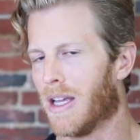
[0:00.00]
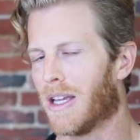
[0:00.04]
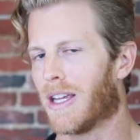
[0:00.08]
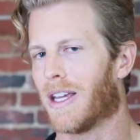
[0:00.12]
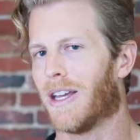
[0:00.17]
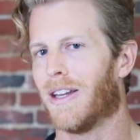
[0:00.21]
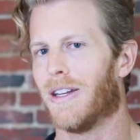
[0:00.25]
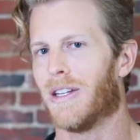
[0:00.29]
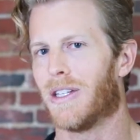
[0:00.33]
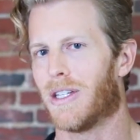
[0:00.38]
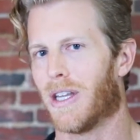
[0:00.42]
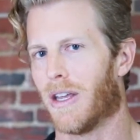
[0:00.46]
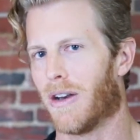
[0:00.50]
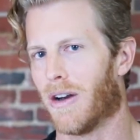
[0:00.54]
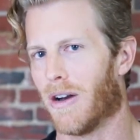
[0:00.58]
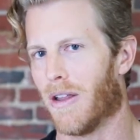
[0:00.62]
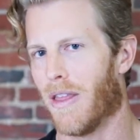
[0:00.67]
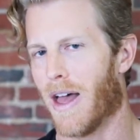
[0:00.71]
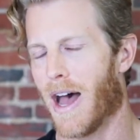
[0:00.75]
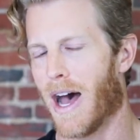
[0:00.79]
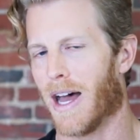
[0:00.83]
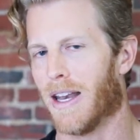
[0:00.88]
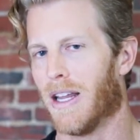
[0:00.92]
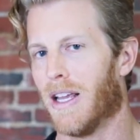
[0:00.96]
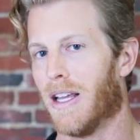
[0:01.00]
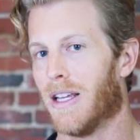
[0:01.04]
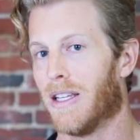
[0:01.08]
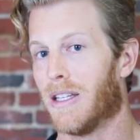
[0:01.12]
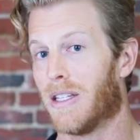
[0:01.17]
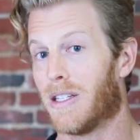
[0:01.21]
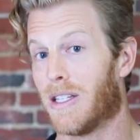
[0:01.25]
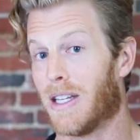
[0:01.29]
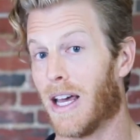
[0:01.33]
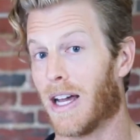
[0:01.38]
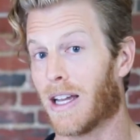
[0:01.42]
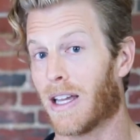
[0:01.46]
Consider that.
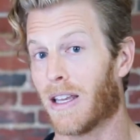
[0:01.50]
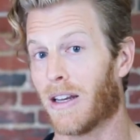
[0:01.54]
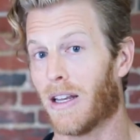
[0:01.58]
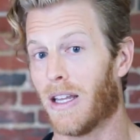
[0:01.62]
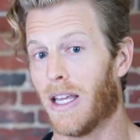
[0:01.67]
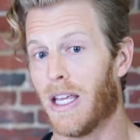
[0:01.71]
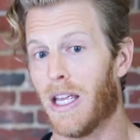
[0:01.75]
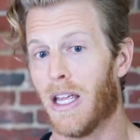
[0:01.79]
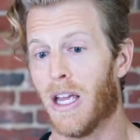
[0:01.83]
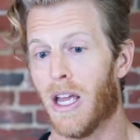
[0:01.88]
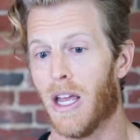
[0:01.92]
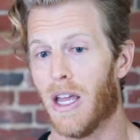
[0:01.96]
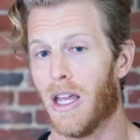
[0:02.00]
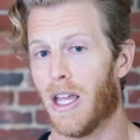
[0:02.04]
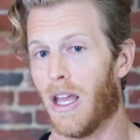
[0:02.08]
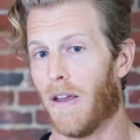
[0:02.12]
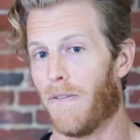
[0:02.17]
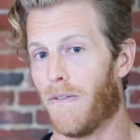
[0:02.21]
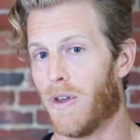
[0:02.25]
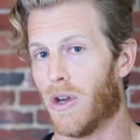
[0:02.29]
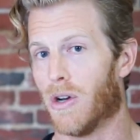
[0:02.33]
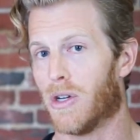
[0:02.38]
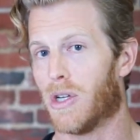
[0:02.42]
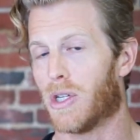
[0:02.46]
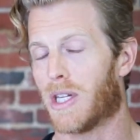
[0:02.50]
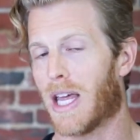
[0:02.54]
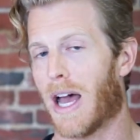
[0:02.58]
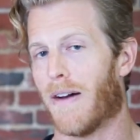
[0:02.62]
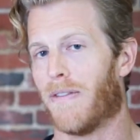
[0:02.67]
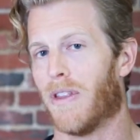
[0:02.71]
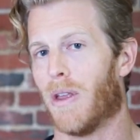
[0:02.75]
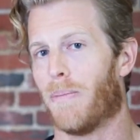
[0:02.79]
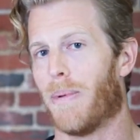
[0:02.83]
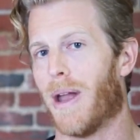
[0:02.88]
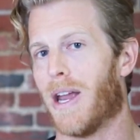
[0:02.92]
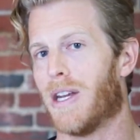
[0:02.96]
Secondly, if you're just
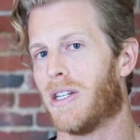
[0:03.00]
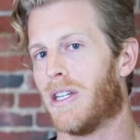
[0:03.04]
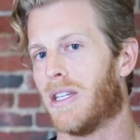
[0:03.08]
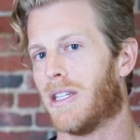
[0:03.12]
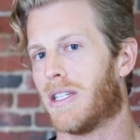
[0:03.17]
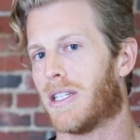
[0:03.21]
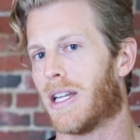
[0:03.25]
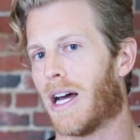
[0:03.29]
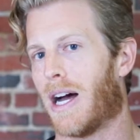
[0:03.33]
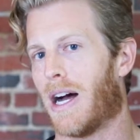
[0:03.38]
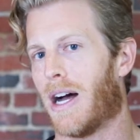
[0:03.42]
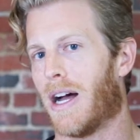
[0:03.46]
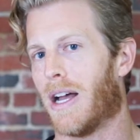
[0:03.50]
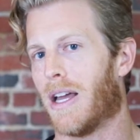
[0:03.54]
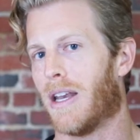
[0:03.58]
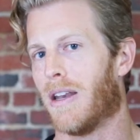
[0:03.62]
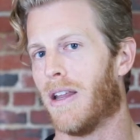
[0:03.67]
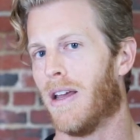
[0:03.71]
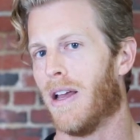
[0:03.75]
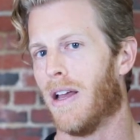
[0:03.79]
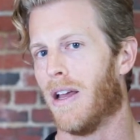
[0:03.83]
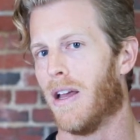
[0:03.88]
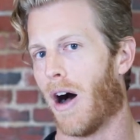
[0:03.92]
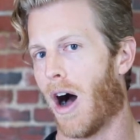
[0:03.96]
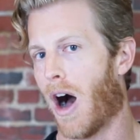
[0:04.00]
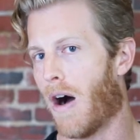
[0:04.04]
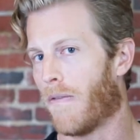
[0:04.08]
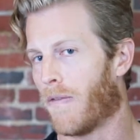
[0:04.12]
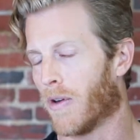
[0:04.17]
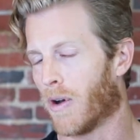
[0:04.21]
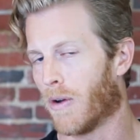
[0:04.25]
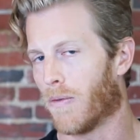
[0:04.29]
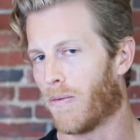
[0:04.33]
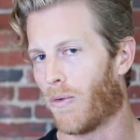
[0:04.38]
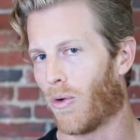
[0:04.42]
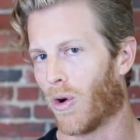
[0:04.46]
having the patient sign off
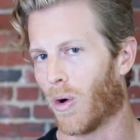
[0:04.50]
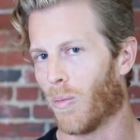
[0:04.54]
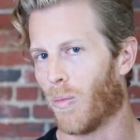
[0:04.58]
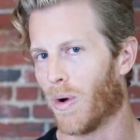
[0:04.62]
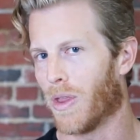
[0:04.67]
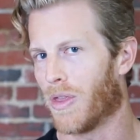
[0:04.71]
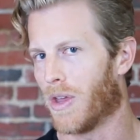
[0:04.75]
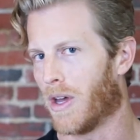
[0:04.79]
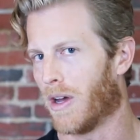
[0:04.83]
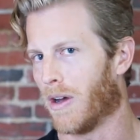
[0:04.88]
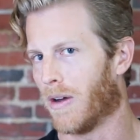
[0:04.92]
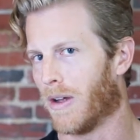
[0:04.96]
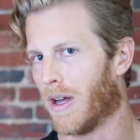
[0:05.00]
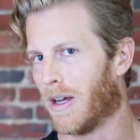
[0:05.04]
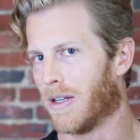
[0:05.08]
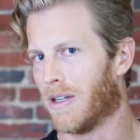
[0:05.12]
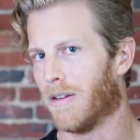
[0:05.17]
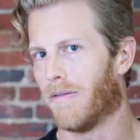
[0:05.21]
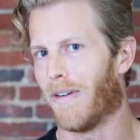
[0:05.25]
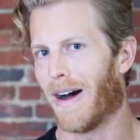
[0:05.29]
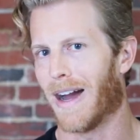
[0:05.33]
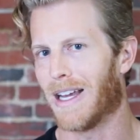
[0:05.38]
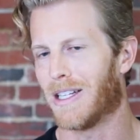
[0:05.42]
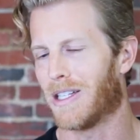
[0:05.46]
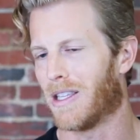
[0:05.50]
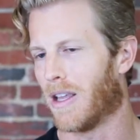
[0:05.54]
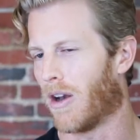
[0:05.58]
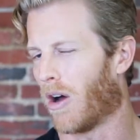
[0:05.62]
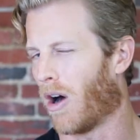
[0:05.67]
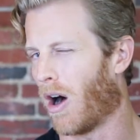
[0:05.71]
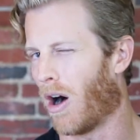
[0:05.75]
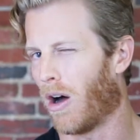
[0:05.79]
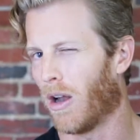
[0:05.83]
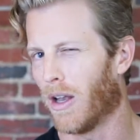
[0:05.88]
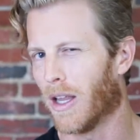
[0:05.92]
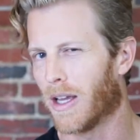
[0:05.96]
on a form with a device that
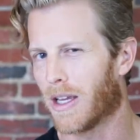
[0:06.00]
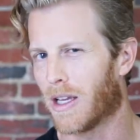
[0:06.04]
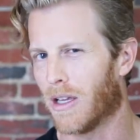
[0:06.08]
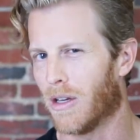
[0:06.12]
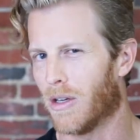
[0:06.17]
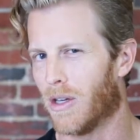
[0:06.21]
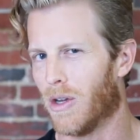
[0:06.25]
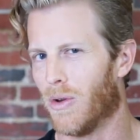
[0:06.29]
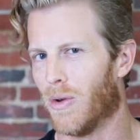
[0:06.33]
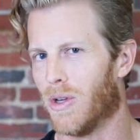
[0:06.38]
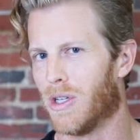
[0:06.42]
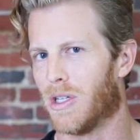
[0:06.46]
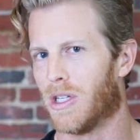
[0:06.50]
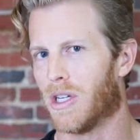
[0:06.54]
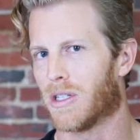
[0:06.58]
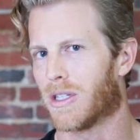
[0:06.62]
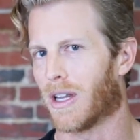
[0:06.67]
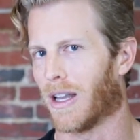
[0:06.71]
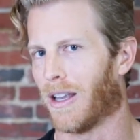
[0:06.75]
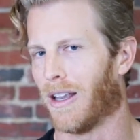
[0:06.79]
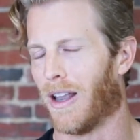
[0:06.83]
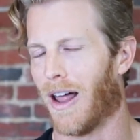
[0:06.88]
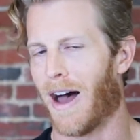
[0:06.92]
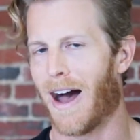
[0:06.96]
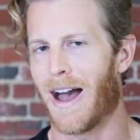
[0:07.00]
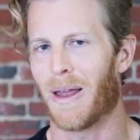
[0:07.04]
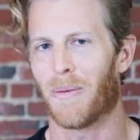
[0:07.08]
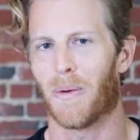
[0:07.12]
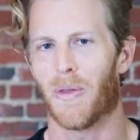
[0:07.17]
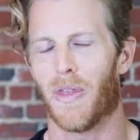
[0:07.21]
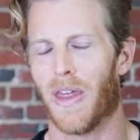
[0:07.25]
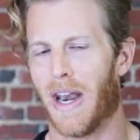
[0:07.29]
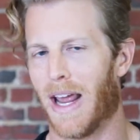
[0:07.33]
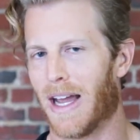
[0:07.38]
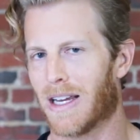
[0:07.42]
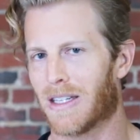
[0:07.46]
all it can do is just a line
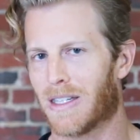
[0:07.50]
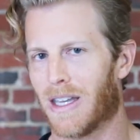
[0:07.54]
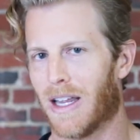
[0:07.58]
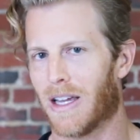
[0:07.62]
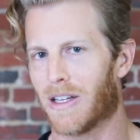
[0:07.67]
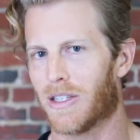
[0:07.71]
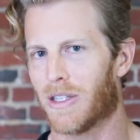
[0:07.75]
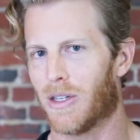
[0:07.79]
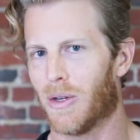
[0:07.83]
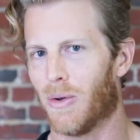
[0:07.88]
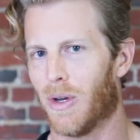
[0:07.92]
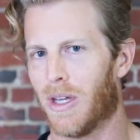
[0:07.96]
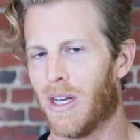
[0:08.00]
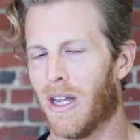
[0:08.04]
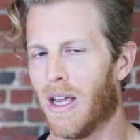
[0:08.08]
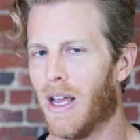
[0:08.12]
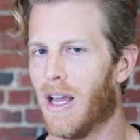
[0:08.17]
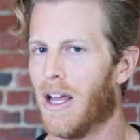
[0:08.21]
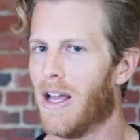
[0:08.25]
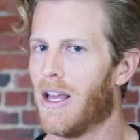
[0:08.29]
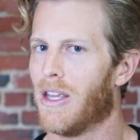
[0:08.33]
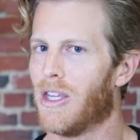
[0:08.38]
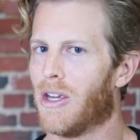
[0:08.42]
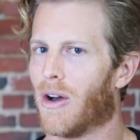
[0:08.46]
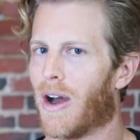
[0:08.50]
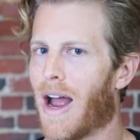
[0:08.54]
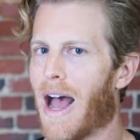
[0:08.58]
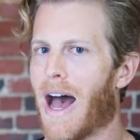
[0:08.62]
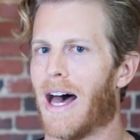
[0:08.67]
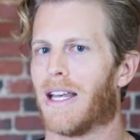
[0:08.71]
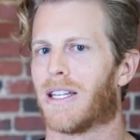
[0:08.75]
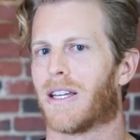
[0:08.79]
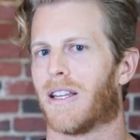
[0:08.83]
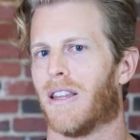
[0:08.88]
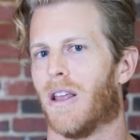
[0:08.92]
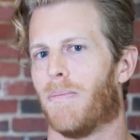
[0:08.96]
with an X next to it, you're
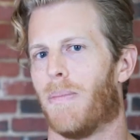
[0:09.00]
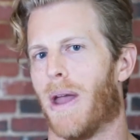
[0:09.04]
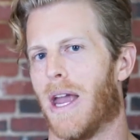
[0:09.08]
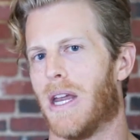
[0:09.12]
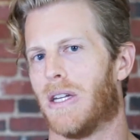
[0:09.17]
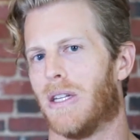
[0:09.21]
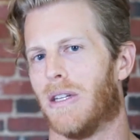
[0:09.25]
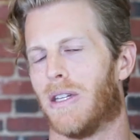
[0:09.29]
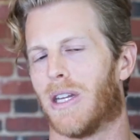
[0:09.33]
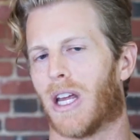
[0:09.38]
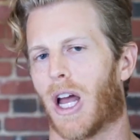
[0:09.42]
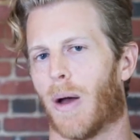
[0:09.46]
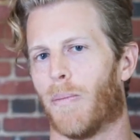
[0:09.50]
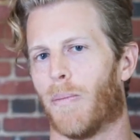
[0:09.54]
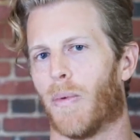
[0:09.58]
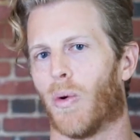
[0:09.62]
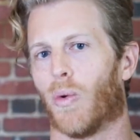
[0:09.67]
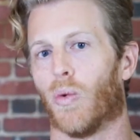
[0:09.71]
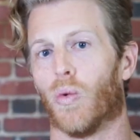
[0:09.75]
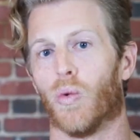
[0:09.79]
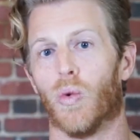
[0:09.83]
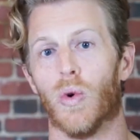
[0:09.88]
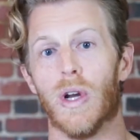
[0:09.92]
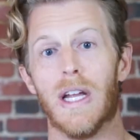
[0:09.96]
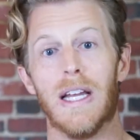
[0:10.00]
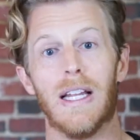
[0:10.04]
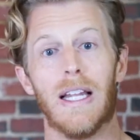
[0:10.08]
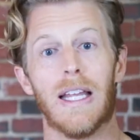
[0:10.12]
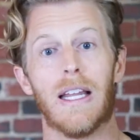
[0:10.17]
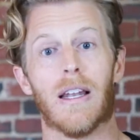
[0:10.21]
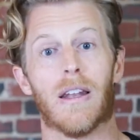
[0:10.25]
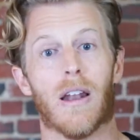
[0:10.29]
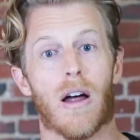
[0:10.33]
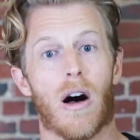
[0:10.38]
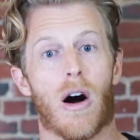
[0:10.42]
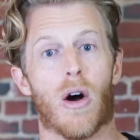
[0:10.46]
asking the patient to come a really
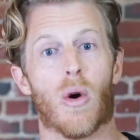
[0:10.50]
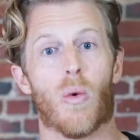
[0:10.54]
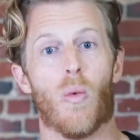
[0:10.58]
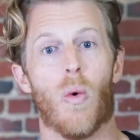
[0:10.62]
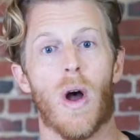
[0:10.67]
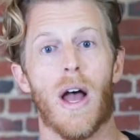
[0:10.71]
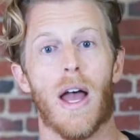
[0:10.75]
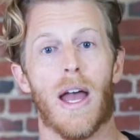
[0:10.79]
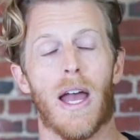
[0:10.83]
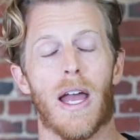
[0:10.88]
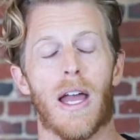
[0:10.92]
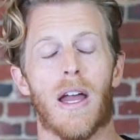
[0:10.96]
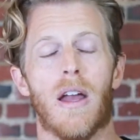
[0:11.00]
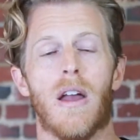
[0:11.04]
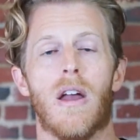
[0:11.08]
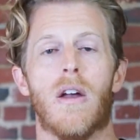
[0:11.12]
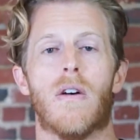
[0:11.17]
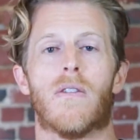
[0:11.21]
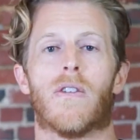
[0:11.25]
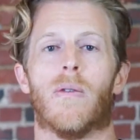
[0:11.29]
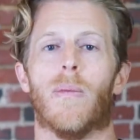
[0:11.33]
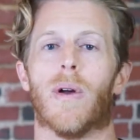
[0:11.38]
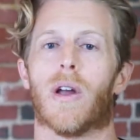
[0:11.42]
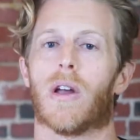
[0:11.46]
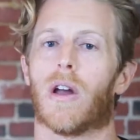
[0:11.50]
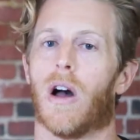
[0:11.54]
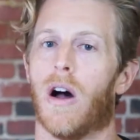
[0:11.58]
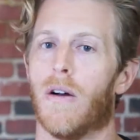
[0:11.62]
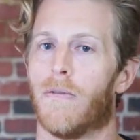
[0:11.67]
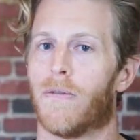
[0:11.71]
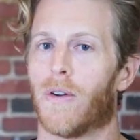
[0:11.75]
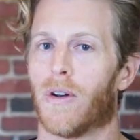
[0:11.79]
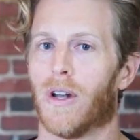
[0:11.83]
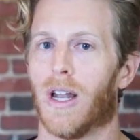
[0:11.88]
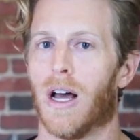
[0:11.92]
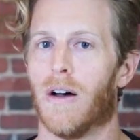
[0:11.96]
long way from a
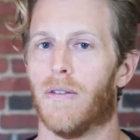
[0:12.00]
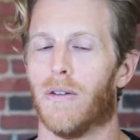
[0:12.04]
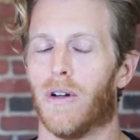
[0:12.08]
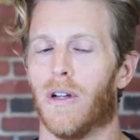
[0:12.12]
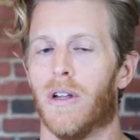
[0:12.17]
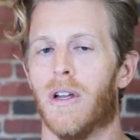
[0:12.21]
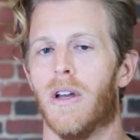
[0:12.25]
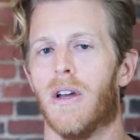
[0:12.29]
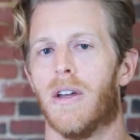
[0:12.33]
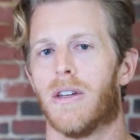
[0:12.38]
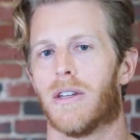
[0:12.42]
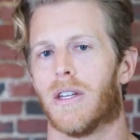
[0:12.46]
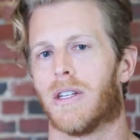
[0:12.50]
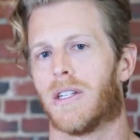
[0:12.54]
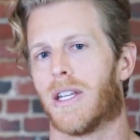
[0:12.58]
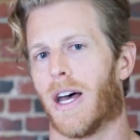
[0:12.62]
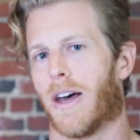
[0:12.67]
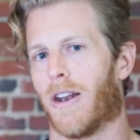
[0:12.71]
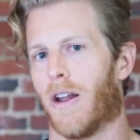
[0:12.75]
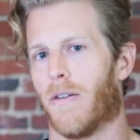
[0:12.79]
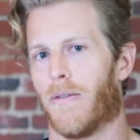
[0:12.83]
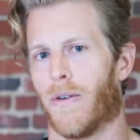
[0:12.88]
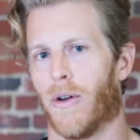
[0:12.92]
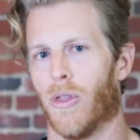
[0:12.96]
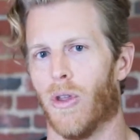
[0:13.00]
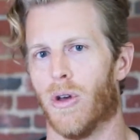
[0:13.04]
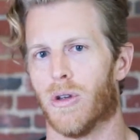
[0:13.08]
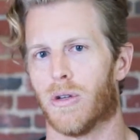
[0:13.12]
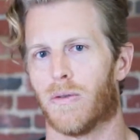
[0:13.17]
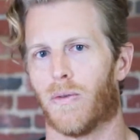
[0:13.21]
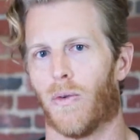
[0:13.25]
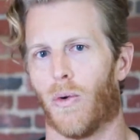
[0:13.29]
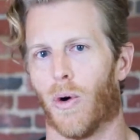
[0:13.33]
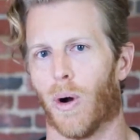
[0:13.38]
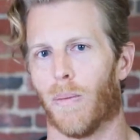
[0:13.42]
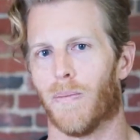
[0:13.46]
comfort level to sign off on those
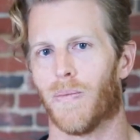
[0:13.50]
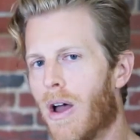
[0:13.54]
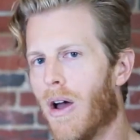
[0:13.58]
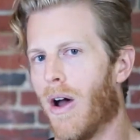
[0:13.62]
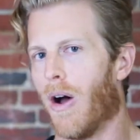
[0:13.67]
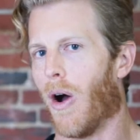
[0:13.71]
forms.